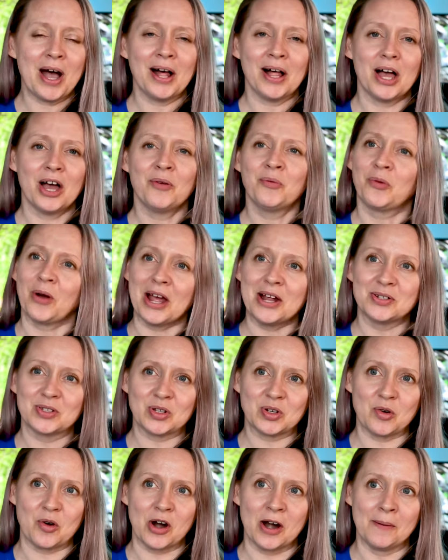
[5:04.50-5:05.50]
a
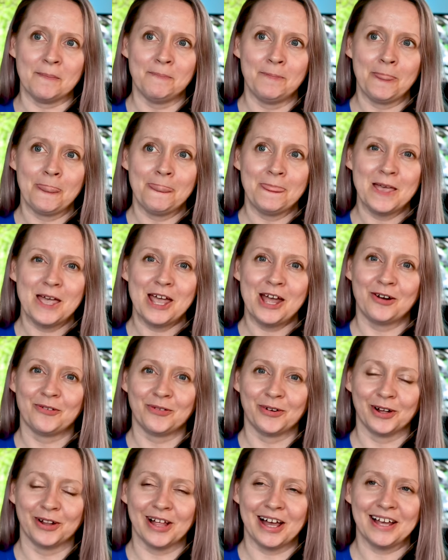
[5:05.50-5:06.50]
rainstorm and
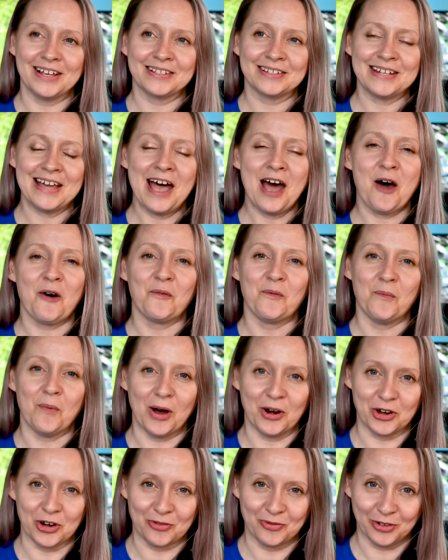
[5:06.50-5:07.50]
realized how
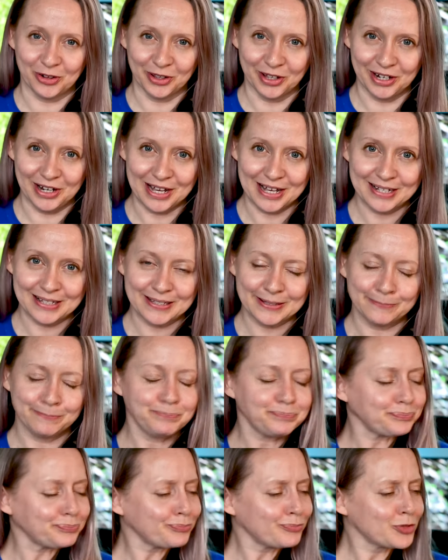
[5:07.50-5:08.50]
wonderful it is.
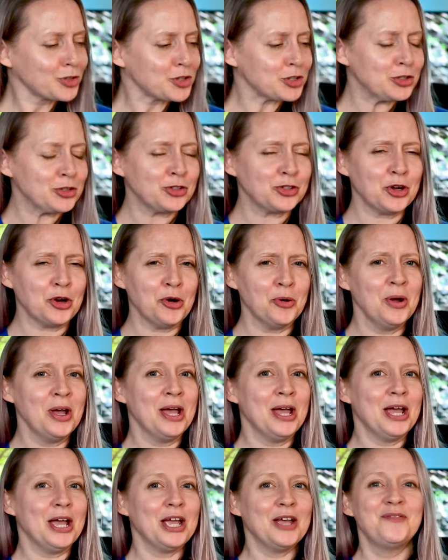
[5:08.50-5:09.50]
So
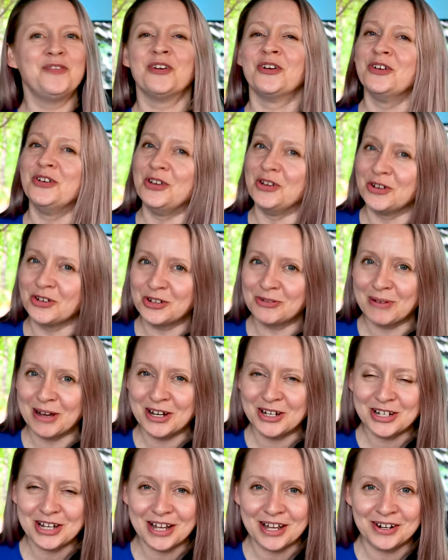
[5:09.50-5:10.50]
if you're new to
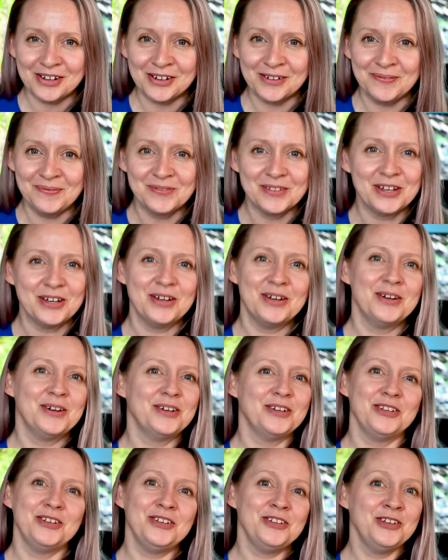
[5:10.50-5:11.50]
my channel,
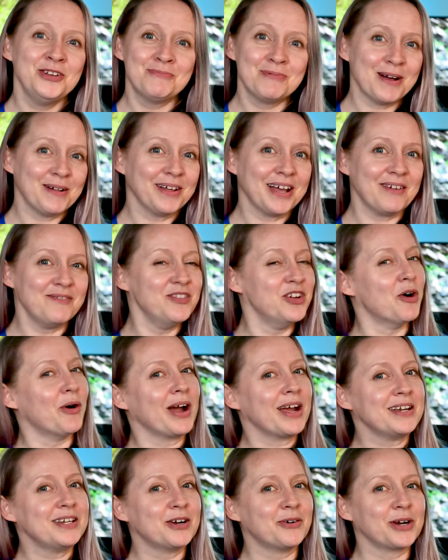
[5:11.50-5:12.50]
you probably have no
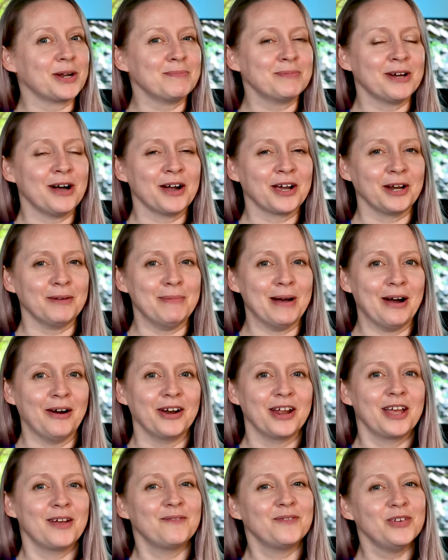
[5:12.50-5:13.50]
idea what I'm talking
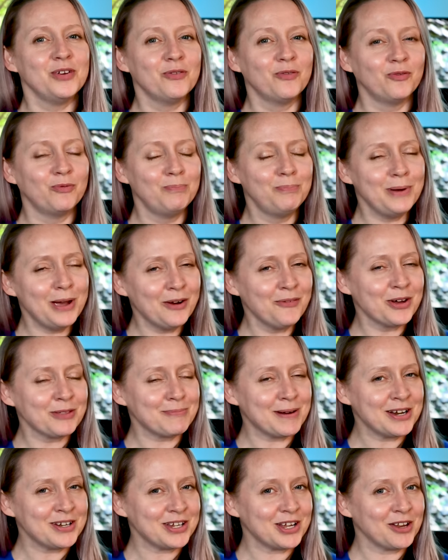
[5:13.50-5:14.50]
about. If you've been with
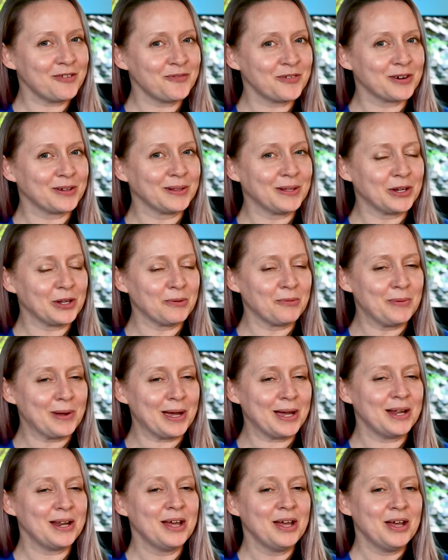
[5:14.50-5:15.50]
my channel for a little
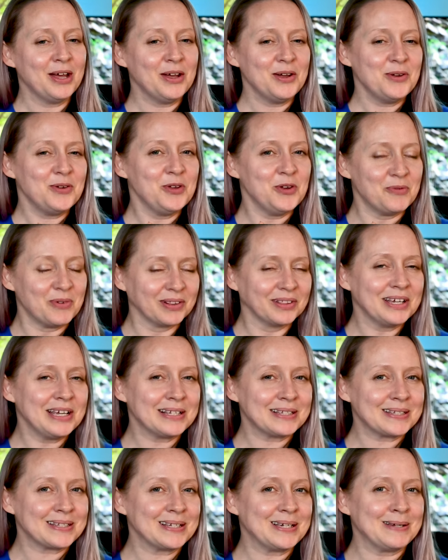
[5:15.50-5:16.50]
bit, you've at
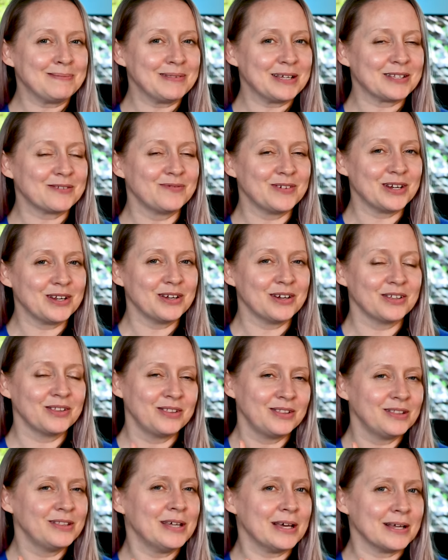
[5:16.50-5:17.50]
least seen this video,
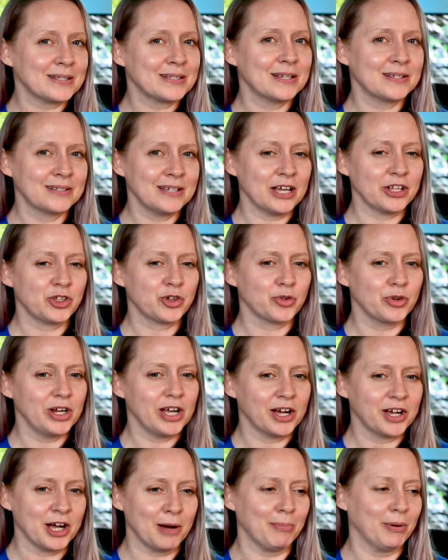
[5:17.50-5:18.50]
this accessory
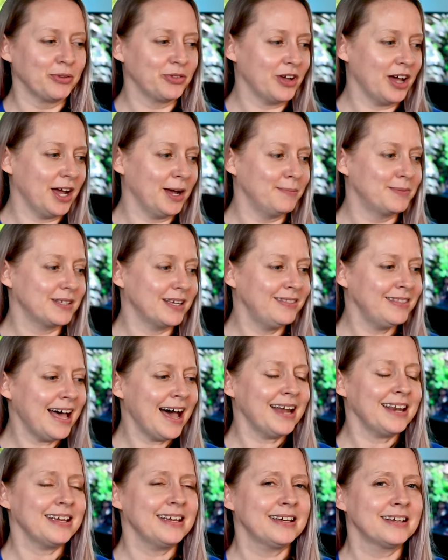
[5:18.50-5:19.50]
a couple times. And
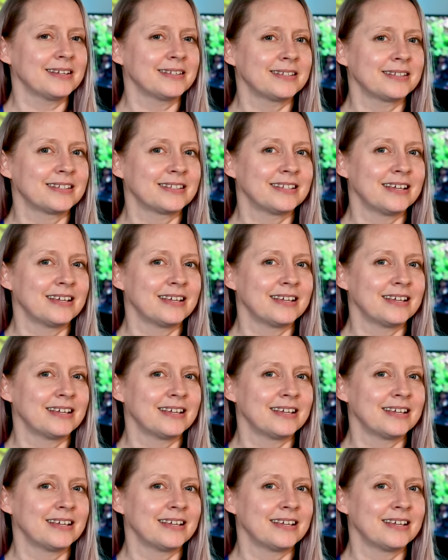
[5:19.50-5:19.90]
that is,